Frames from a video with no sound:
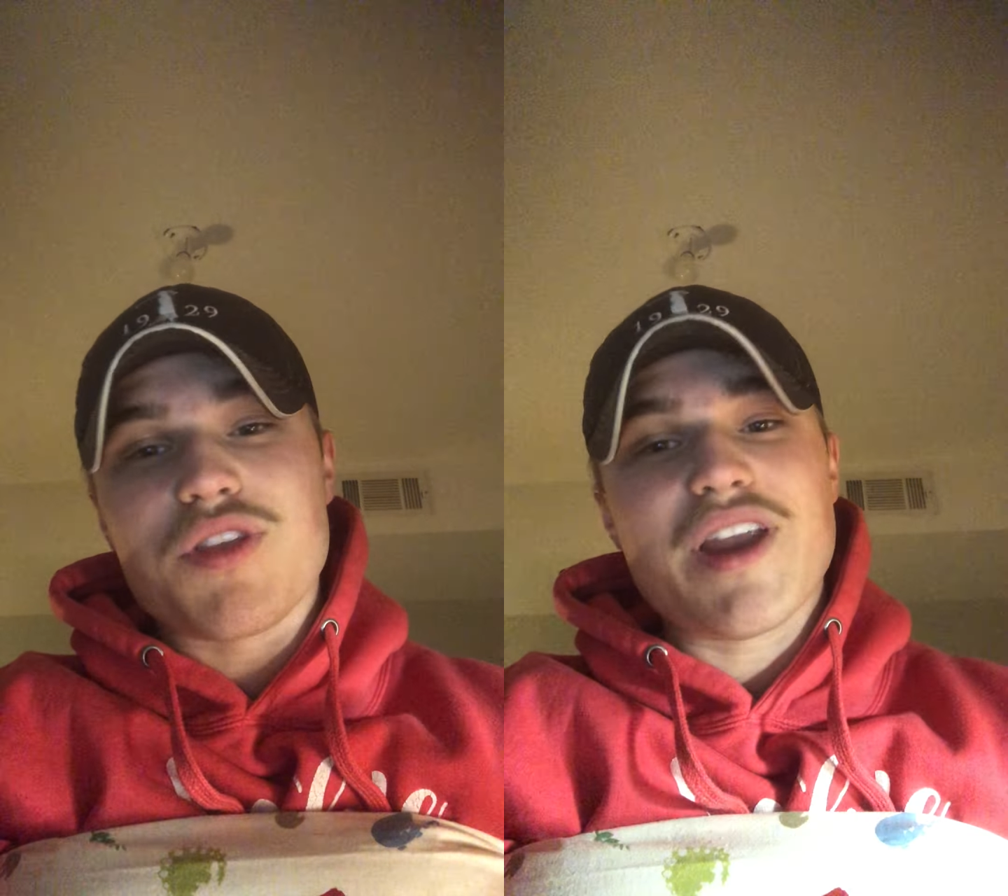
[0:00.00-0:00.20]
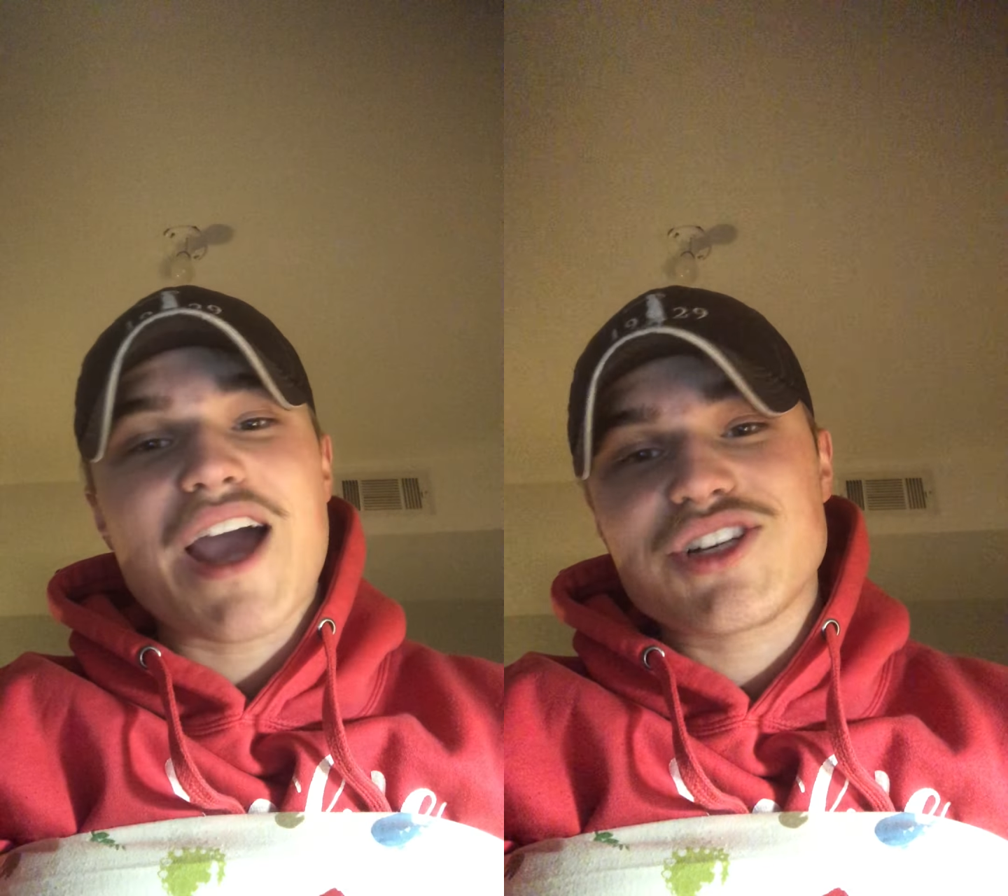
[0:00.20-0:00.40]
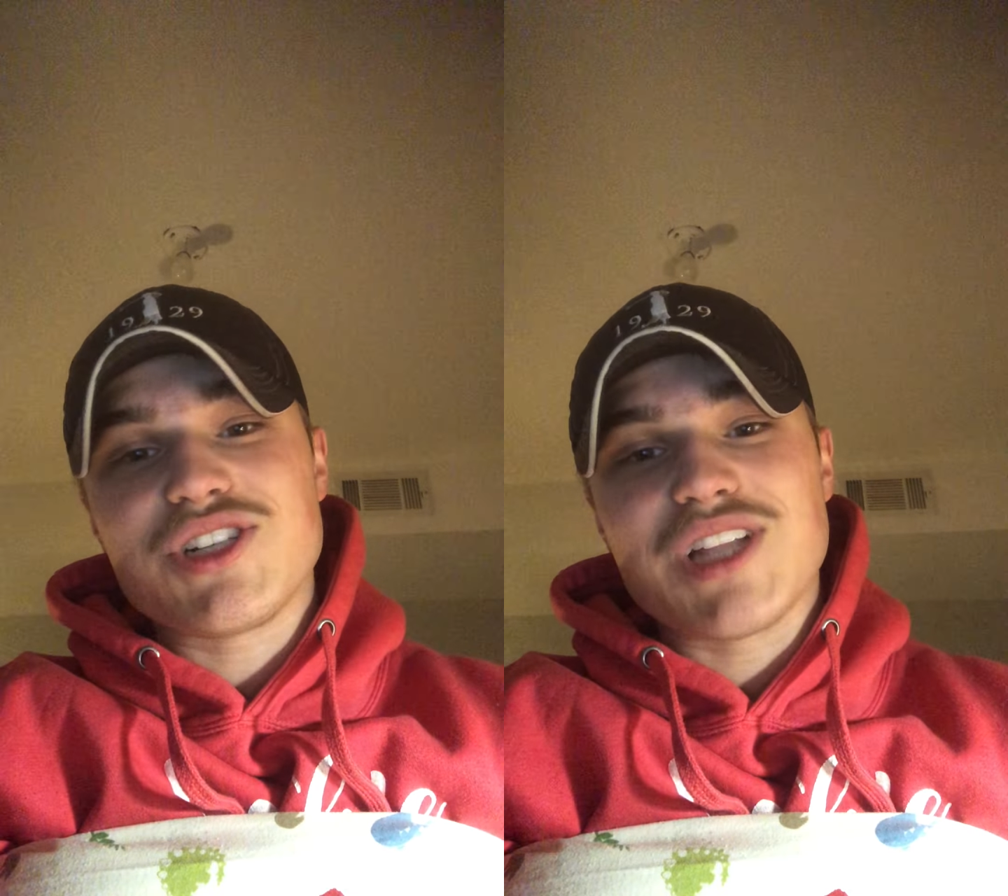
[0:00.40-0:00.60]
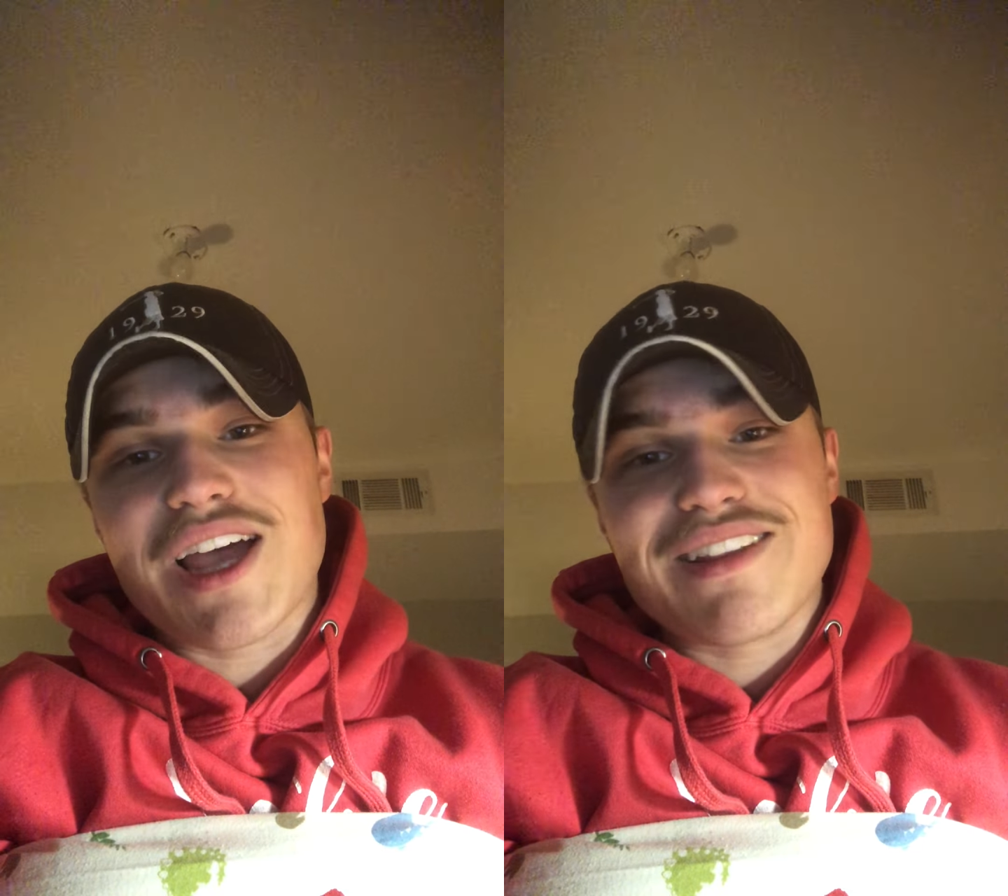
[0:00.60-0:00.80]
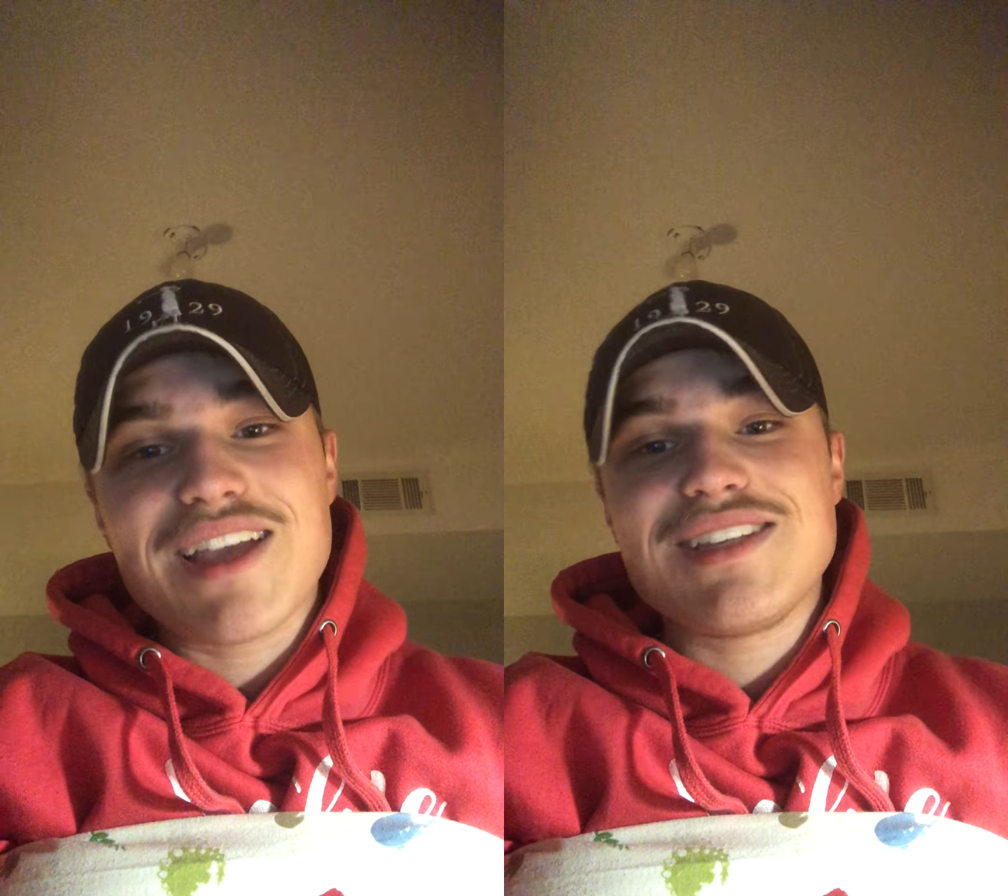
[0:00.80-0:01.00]
the national
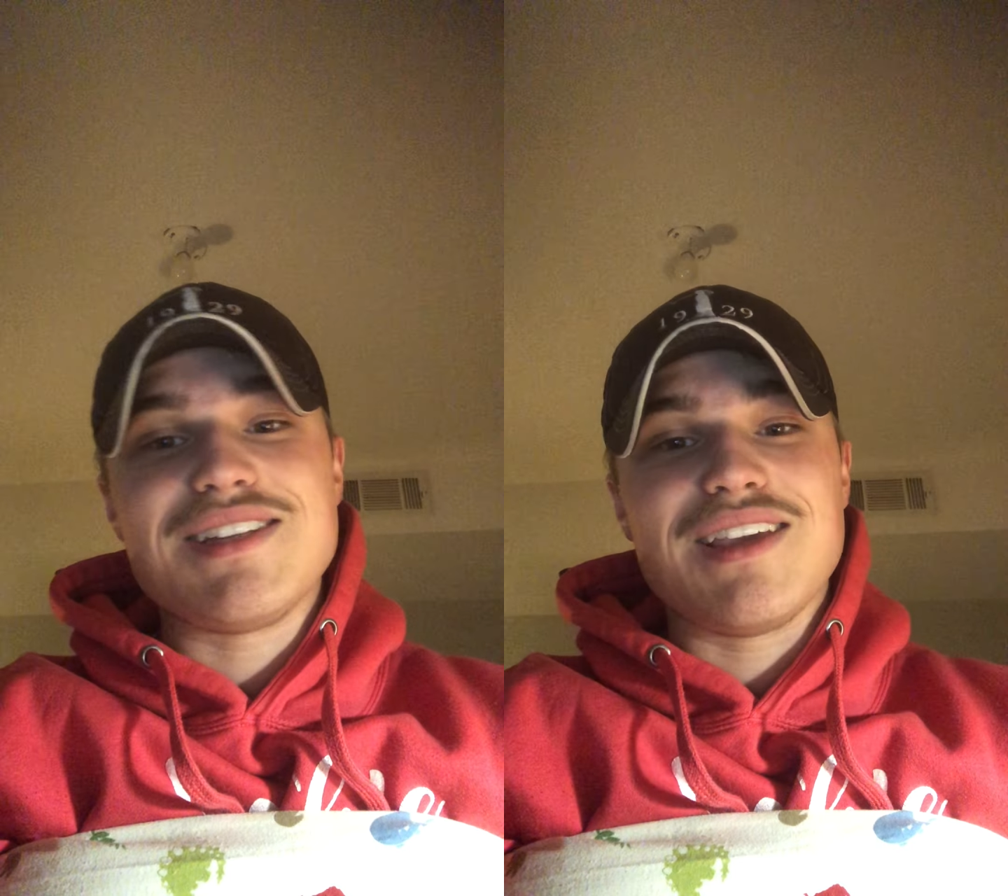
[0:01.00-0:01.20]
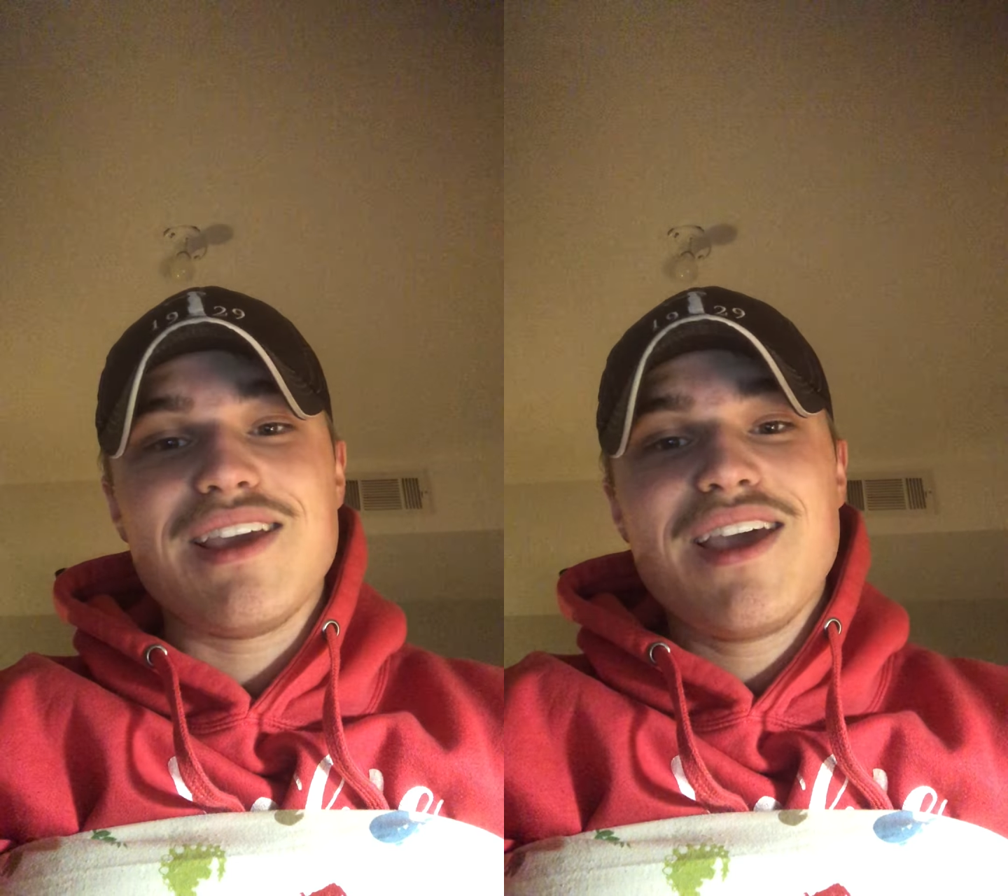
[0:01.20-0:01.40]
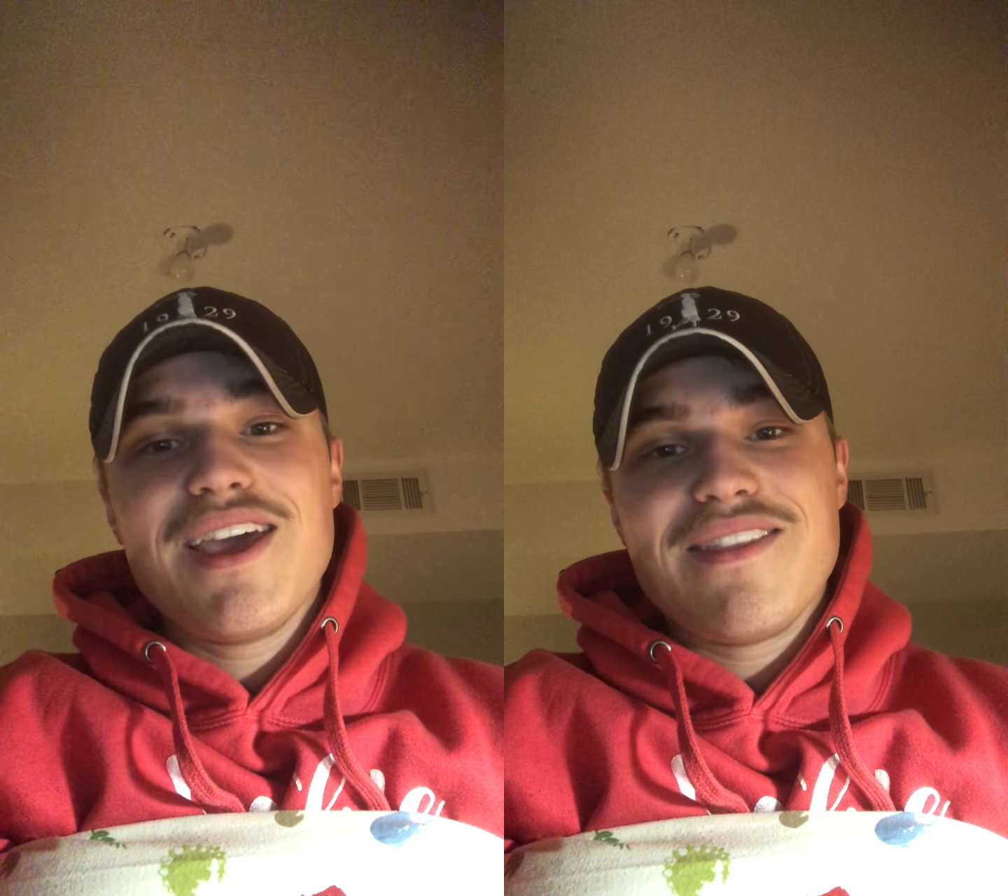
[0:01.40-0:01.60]
identity